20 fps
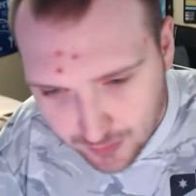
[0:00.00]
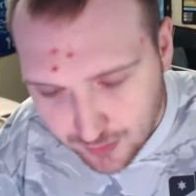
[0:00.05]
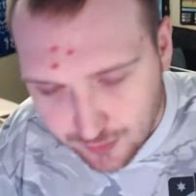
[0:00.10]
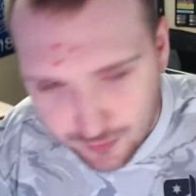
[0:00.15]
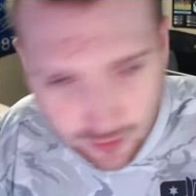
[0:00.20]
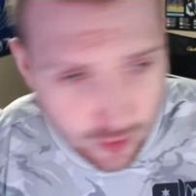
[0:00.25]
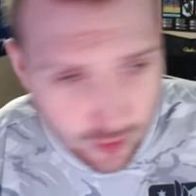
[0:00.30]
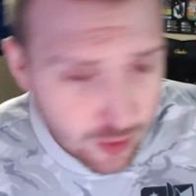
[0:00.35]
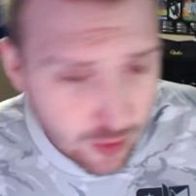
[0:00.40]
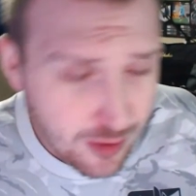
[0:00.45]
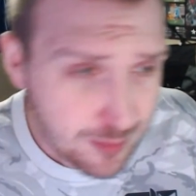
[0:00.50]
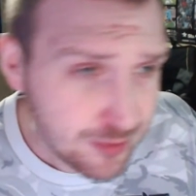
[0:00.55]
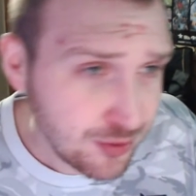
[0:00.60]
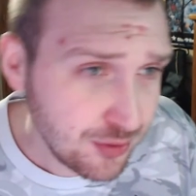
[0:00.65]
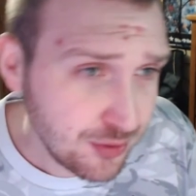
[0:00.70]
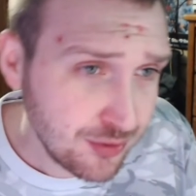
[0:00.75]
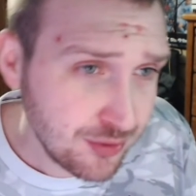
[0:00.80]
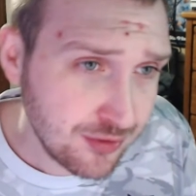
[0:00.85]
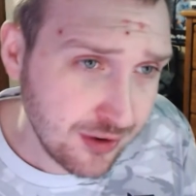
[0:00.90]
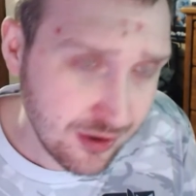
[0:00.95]
to go up
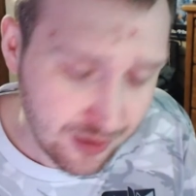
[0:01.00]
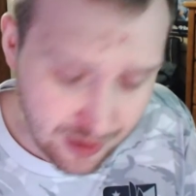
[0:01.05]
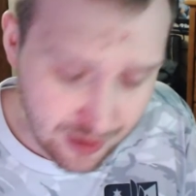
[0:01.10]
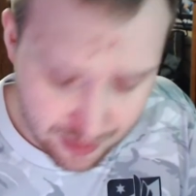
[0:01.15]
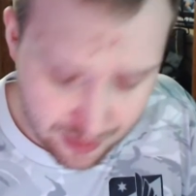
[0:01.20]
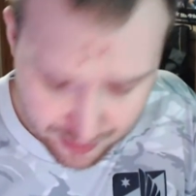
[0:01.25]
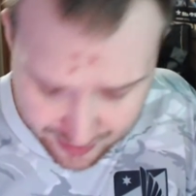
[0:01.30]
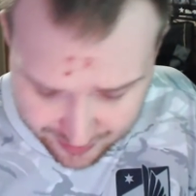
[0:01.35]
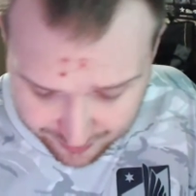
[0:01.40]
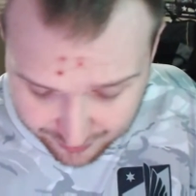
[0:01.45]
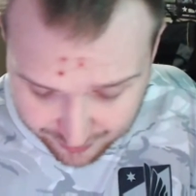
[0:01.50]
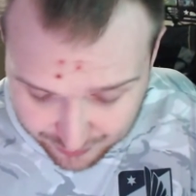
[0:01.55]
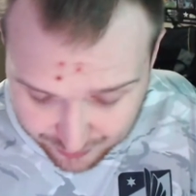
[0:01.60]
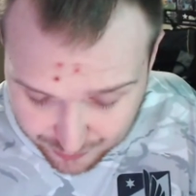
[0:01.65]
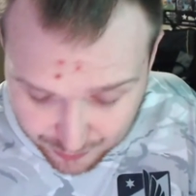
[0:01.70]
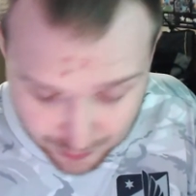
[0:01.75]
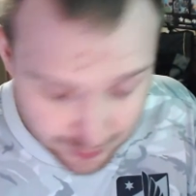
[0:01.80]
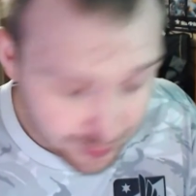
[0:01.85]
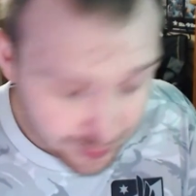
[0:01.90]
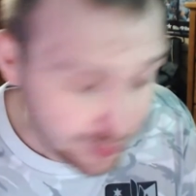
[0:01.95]
2-0 and
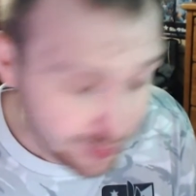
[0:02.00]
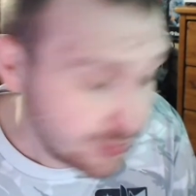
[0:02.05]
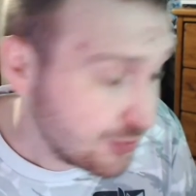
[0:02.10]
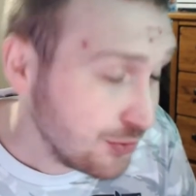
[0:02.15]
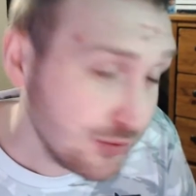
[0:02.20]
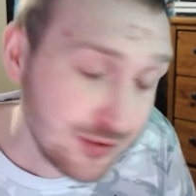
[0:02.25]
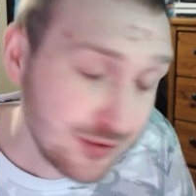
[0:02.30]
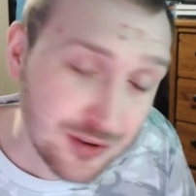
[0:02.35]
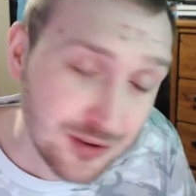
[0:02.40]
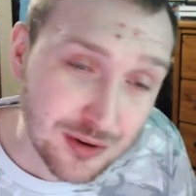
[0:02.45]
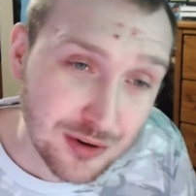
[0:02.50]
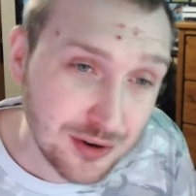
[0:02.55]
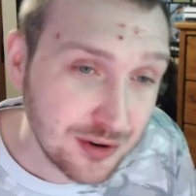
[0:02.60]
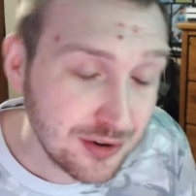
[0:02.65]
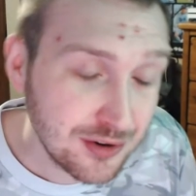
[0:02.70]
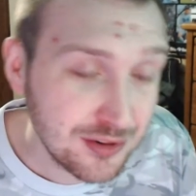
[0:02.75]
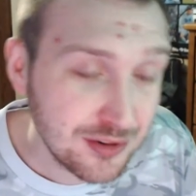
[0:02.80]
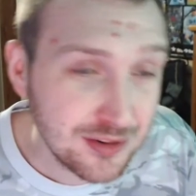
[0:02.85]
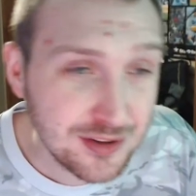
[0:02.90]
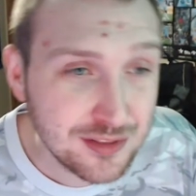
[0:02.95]
2-0
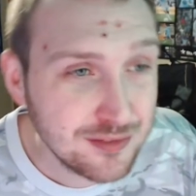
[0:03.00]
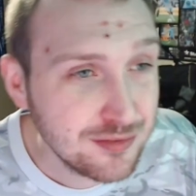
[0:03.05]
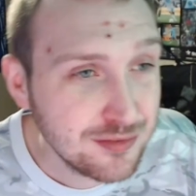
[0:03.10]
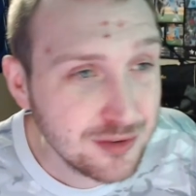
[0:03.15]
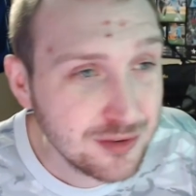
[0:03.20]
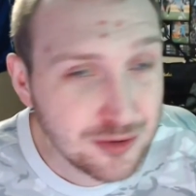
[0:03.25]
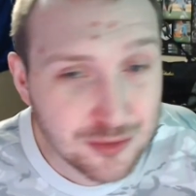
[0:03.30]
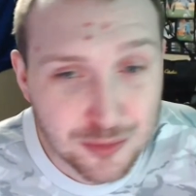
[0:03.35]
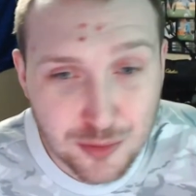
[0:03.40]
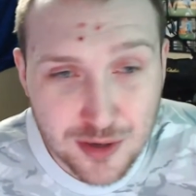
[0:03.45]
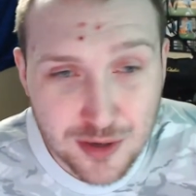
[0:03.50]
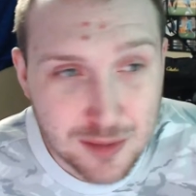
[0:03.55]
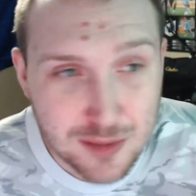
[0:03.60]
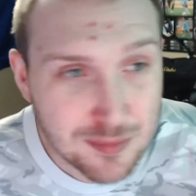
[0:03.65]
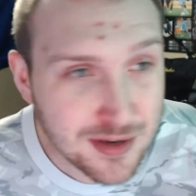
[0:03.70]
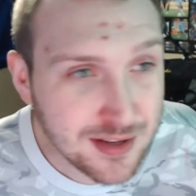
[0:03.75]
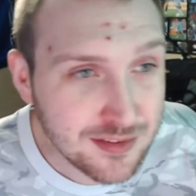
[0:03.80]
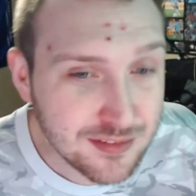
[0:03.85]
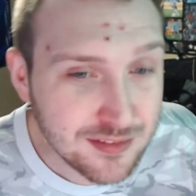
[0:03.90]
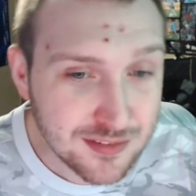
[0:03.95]
early in the first 20
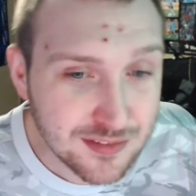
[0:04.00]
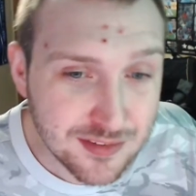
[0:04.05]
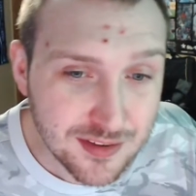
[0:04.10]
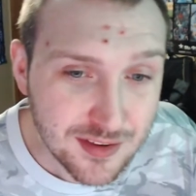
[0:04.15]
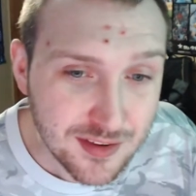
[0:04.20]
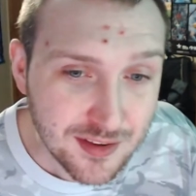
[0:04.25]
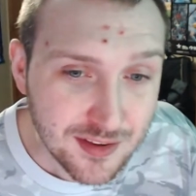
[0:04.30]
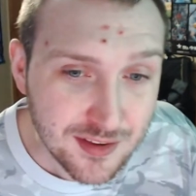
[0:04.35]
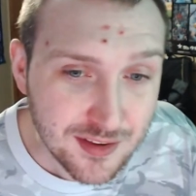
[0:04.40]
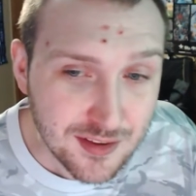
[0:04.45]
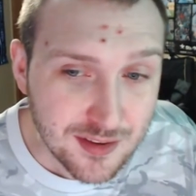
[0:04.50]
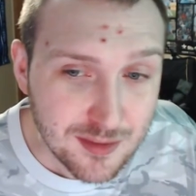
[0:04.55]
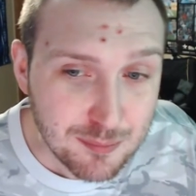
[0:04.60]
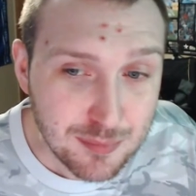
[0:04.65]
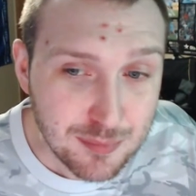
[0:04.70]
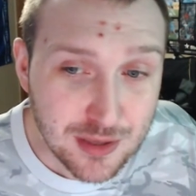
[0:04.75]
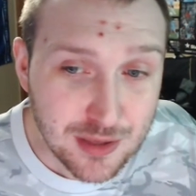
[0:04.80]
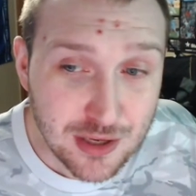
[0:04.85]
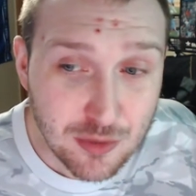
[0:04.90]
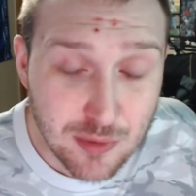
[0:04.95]
minutes
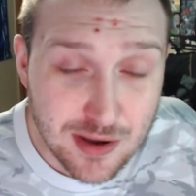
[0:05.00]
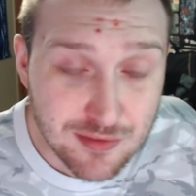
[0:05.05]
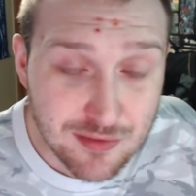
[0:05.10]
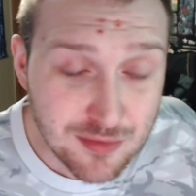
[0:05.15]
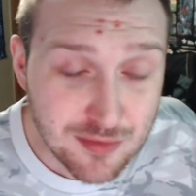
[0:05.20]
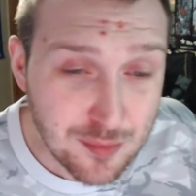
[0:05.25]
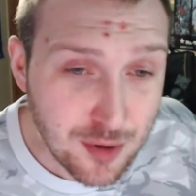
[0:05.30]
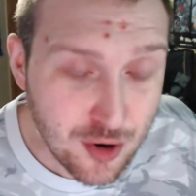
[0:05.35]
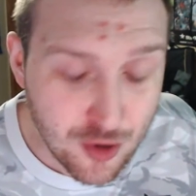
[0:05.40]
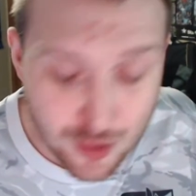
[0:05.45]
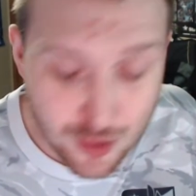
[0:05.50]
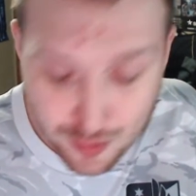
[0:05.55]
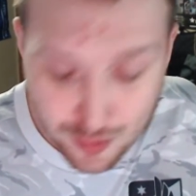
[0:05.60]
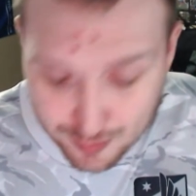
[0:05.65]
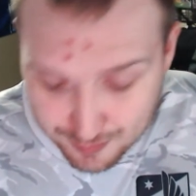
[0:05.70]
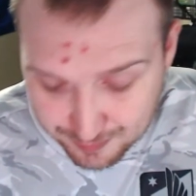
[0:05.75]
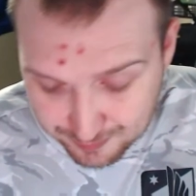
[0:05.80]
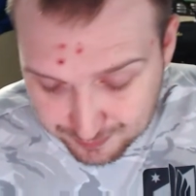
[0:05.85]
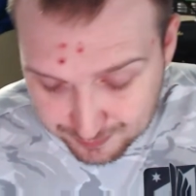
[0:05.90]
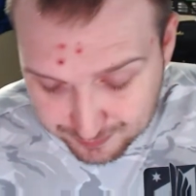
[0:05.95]
being away from
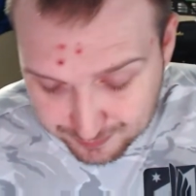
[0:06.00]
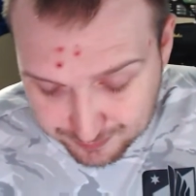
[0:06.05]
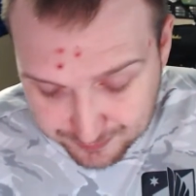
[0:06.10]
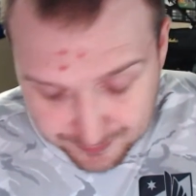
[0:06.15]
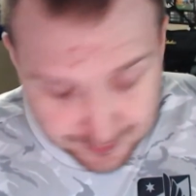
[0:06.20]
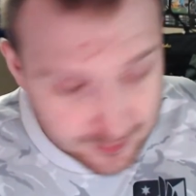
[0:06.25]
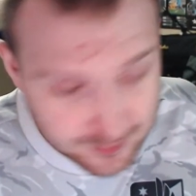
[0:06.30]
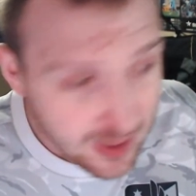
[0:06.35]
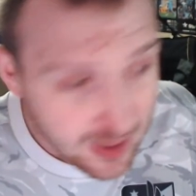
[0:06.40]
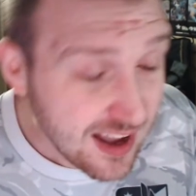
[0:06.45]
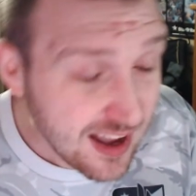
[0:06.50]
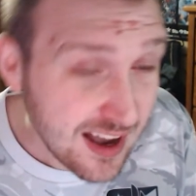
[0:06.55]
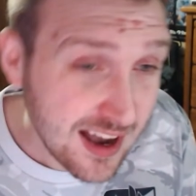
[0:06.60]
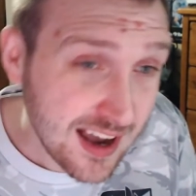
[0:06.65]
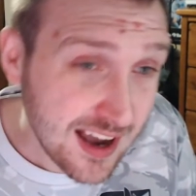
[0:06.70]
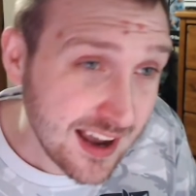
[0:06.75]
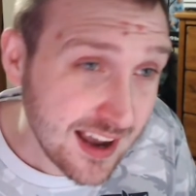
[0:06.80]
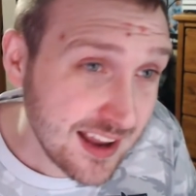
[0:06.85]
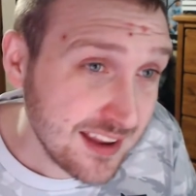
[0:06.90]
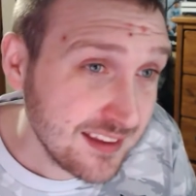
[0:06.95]
home
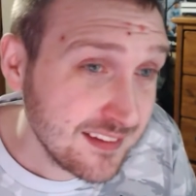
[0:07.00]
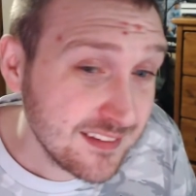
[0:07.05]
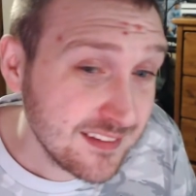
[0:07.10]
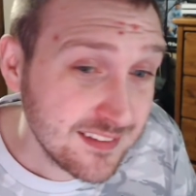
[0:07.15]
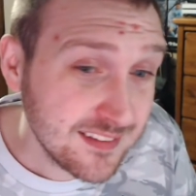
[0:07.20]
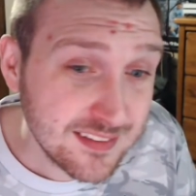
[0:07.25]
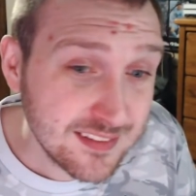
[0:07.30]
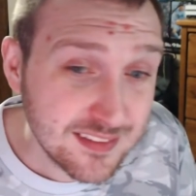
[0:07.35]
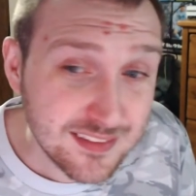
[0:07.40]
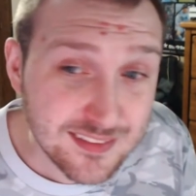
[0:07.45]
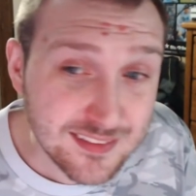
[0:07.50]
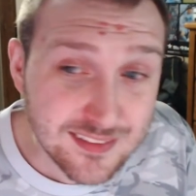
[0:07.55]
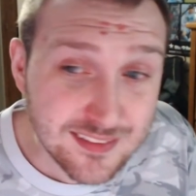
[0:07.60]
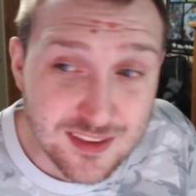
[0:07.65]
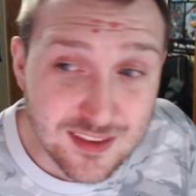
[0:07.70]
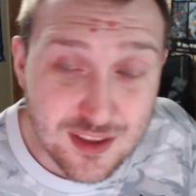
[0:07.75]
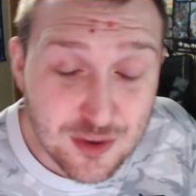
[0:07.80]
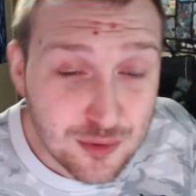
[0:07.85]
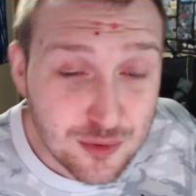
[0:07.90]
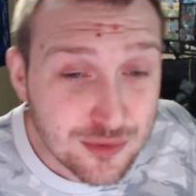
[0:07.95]
hot
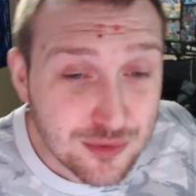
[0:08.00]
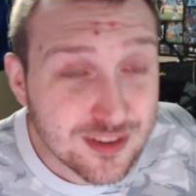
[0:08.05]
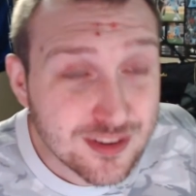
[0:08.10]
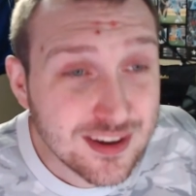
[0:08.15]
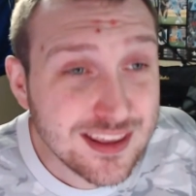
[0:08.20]
houston